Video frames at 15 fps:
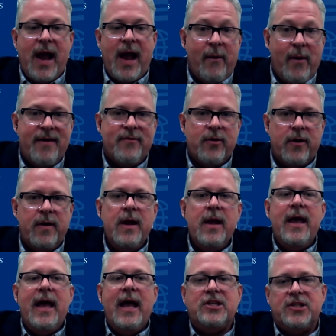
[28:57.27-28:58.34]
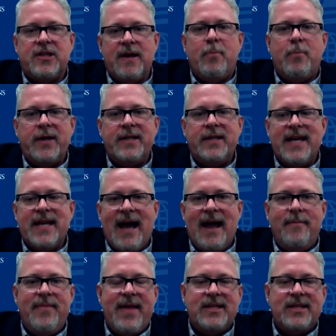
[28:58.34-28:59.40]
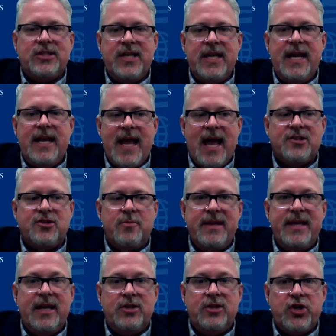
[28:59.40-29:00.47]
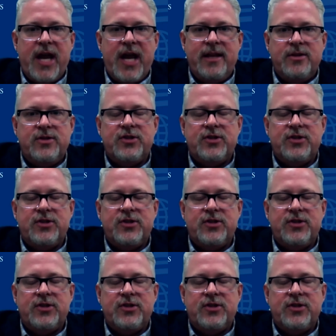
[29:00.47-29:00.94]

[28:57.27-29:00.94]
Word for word: However, at some point in time, that seed has to be exchanged.